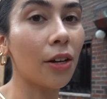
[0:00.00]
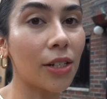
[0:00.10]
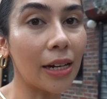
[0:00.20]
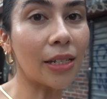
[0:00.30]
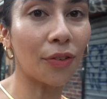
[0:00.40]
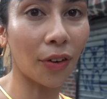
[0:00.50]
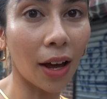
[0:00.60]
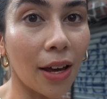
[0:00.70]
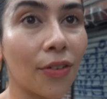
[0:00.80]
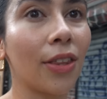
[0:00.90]
There's at least
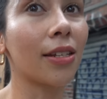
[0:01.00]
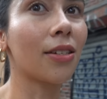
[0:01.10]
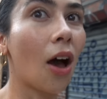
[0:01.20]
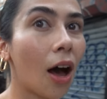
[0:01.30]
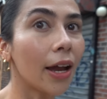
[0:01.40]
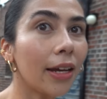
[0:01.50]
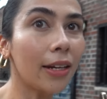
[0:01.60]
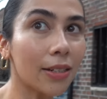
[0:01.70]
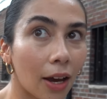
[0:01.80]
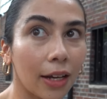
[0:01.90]
five on this
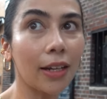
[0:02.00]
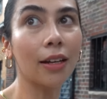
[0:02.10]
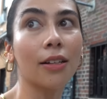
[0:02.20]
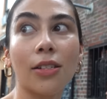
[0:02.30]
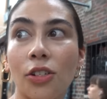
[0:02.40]
tiny, tiny little